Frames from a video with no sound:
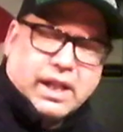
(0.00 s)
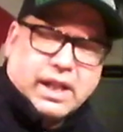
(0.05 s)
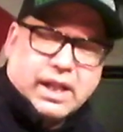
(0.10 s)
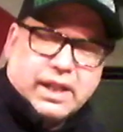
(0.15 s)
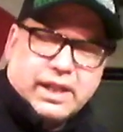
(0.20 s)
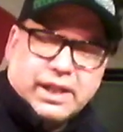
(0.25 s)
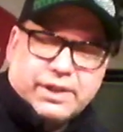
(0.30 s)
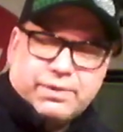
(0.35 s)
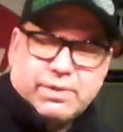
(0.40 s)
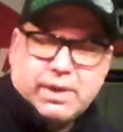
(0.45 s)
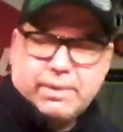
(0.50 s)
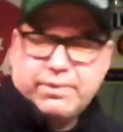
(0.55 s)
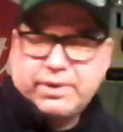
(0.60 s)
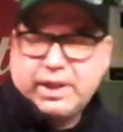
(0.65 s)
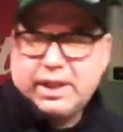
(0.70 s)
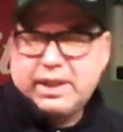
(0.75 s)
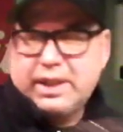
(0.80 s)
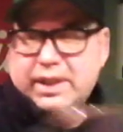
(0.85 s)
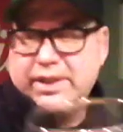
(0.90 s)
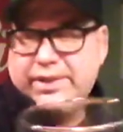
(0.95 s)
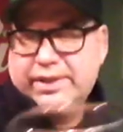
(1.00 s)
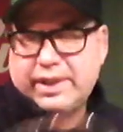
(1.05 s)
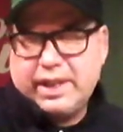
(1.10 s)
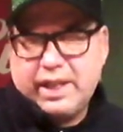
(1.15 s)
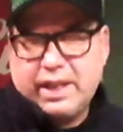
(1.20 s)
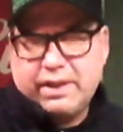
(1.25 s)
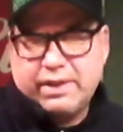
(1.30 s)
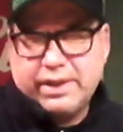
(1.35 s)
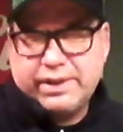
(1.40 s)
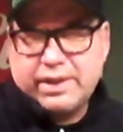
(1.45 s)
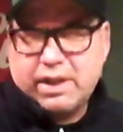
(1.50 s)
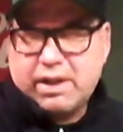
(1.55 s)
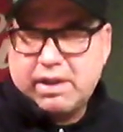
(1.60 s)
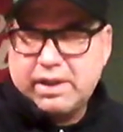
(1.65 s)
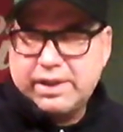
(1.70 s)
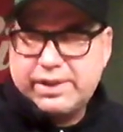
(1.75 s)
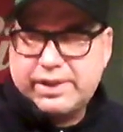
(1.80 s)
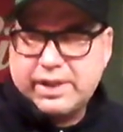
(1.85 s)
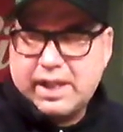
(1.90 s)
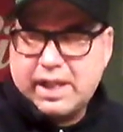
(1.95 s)
That's why I'm drinking this Henry's
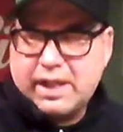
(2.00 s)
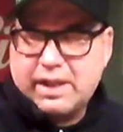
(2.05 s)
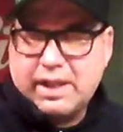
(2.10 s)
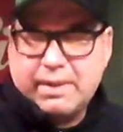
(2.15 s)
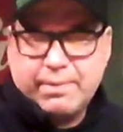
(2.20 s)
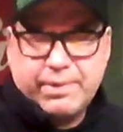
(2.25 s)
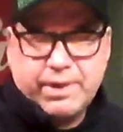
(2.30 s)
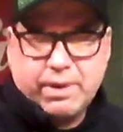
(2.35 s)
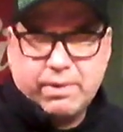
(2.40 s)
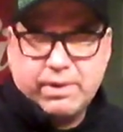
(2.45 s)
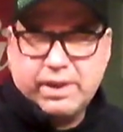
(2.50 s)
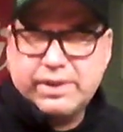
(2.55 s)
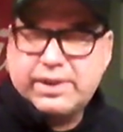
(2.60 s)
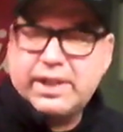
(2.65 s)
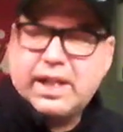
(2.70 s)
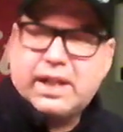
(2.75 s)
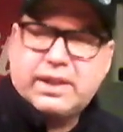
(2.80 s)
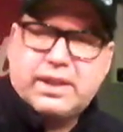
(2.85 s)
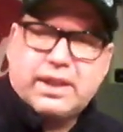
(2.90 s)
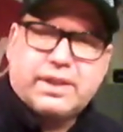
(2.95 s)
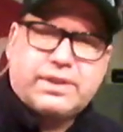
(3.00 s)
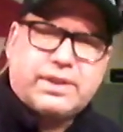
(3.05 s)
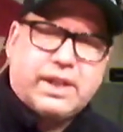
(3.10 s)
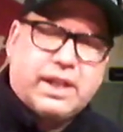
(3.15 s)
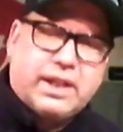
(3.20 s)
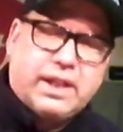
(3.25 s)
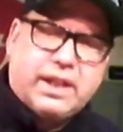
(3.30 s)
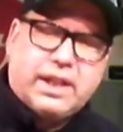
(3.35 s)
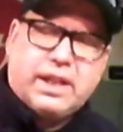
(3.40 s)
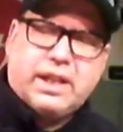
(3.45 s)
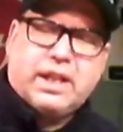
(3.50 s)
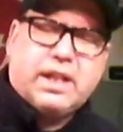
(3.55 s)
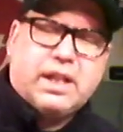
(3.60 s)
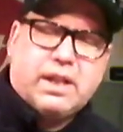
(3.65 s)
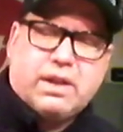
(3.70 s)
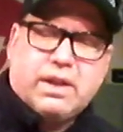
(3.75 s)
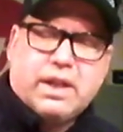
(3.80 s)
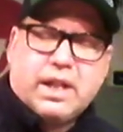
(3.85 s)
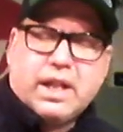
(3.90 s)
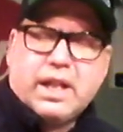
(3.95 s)
Hard Cider, and I'm throwing this out there saying,
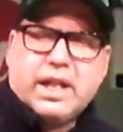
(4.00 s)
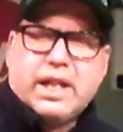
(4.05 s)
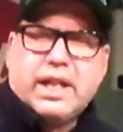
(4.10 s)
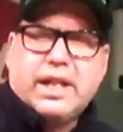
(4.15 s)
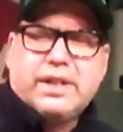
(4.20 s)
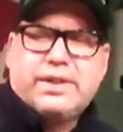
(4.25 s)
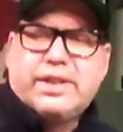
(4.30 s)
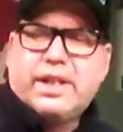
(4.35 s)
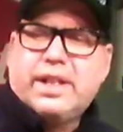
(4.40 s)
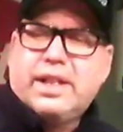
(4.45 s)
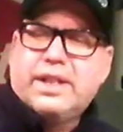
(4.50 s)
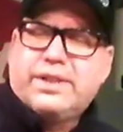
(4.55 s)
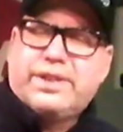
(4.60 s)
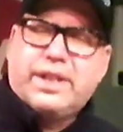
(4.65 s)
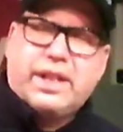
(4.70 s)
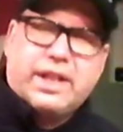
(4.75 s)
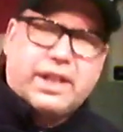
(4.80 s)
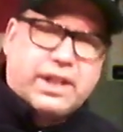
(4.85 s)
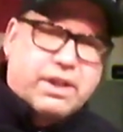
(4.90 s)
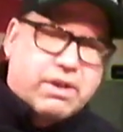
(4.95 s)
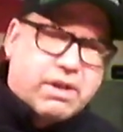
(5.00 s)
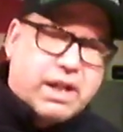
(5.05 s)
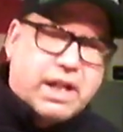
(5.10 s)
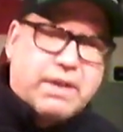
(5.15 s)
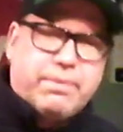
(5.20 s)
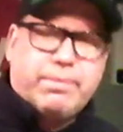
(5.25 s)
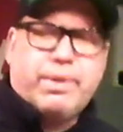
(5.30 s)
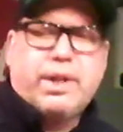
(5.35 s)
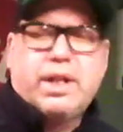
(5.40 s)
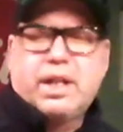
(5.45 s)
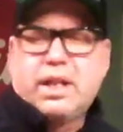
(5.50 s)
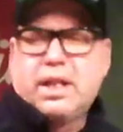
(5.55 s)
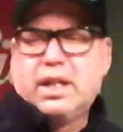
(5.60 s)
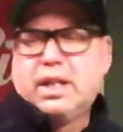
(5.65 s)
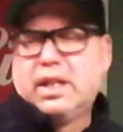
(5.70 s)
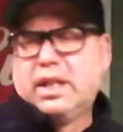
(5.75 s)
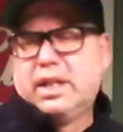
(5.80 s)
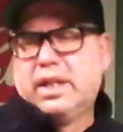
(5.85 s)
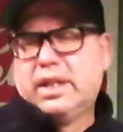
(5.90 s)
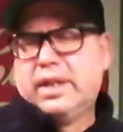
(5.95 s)
is it a great
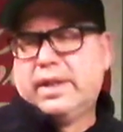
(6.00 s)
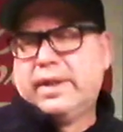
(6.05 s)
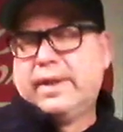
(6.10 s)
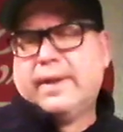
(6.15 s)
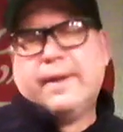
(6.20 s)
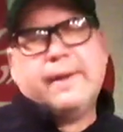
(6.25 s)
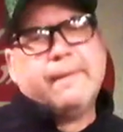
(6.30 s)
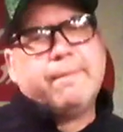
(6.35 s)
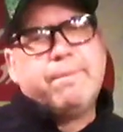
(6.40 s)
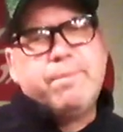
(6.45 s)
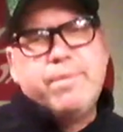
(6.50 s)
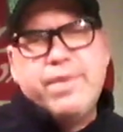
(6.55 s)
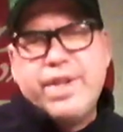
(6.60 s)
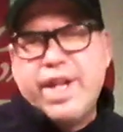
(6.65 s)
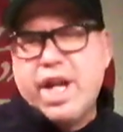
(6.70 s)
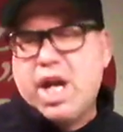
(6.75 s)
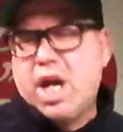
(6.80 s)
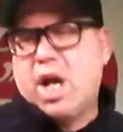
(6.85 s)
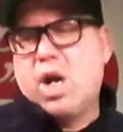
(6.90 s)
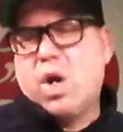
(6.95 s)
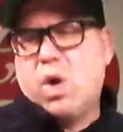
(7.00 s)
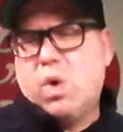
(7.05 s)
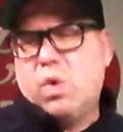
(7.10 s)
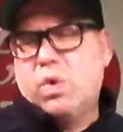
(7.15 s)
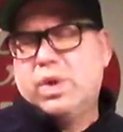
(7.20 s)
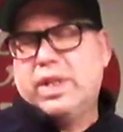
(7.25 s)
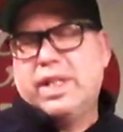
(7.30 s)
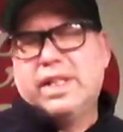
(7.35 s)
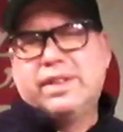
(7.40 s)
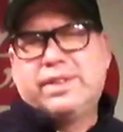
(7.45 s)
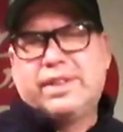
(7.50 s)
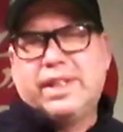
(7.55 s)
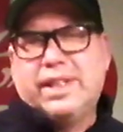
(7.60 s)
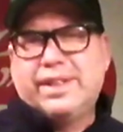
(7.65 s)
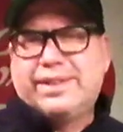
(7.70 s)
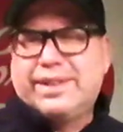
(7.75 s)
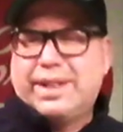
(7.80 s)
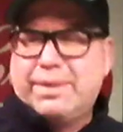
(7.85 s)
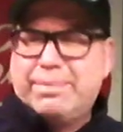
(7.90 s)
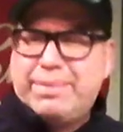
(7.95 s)
beer? No.
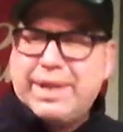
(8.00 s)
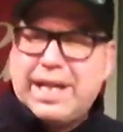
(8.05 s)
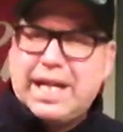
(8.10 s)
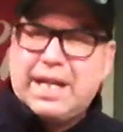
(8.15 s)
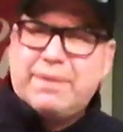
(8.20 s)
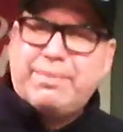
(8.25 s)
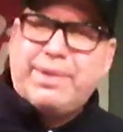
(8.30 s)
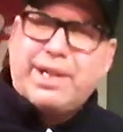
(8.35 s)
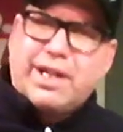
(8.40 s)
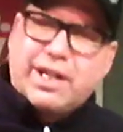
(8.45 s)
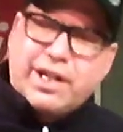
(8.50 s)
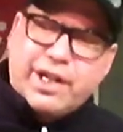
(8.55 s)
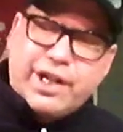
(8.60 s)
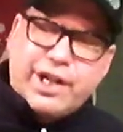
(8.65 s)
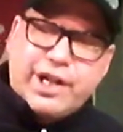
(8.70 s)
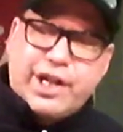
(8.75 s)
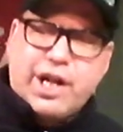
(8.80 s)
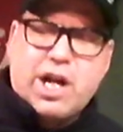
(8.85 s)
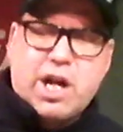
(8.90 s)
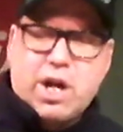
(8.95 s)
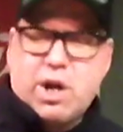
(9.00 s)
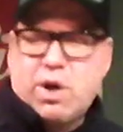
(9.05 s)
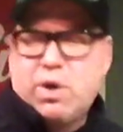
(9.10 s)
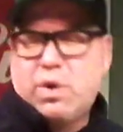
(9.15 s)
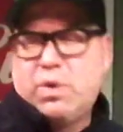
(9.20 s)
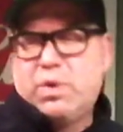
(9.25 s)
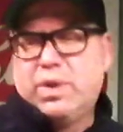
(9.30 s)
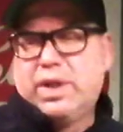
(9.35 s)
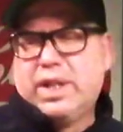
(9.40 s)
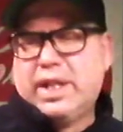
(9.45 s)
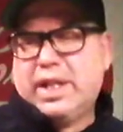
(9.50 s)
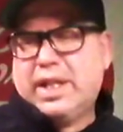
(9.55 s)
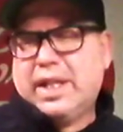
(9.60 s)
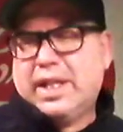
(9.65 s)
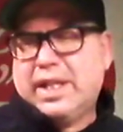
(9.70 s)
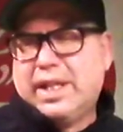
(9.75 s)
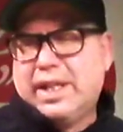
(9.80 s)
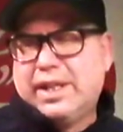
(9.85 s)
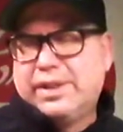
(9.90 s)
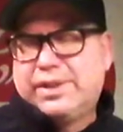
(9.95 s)
Is it a bad beer? No.
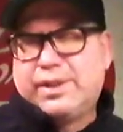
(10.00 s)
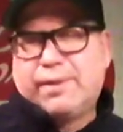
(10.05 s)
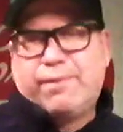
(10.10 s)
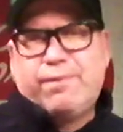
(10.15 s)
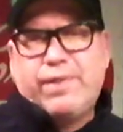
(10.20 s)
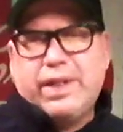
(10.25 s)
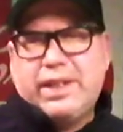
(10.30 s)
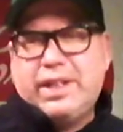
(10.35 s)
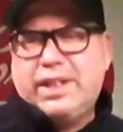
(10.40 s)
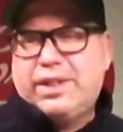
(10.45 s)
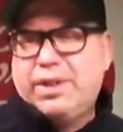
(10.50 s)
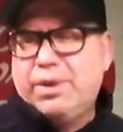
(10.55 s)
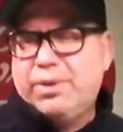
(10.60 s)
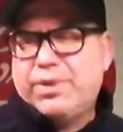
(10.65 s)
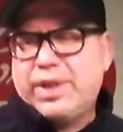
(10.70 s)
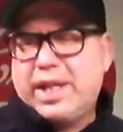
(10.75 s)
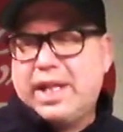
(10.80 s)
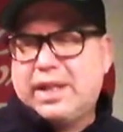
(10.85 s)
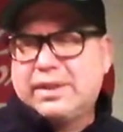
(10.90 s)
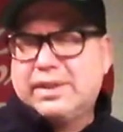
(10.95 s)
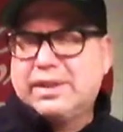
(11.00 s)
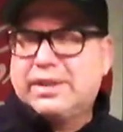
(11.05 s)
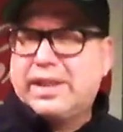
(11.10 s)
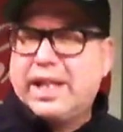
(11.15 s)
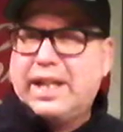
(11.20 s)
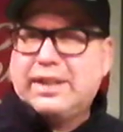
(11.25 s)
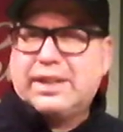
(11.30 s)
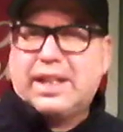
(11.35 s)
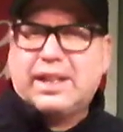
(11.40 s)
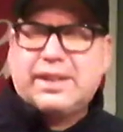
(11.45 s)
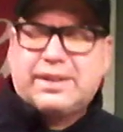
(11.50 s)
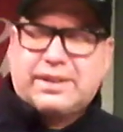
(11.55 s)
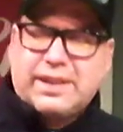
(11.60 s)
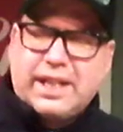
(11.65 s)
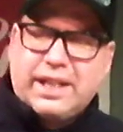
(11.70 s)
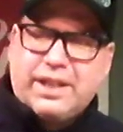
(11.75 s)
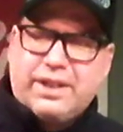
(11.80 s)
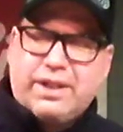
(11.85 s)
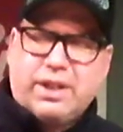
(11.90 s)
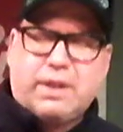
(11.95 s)
Is there 52,000 things I could
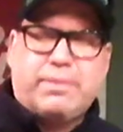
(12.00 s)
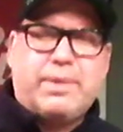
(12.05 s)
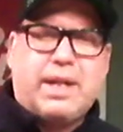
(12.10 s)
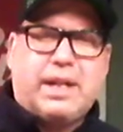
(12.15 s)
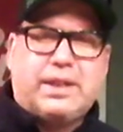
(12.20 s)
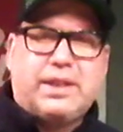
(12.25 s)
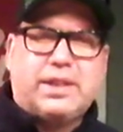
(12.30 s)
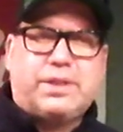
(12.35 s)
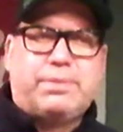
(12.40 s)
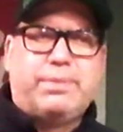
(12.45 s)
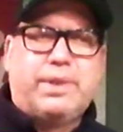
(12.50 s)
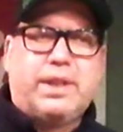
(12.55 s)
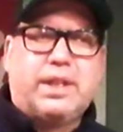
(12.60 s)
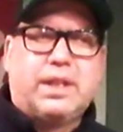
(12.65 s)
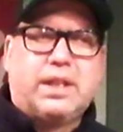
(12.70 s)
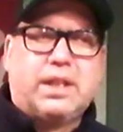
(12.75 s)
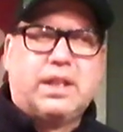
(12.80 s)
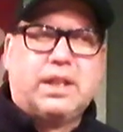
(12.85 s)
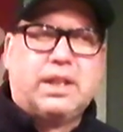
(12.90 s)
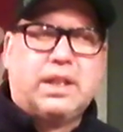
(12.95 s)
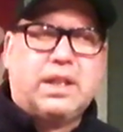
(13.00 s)
say good about this beer?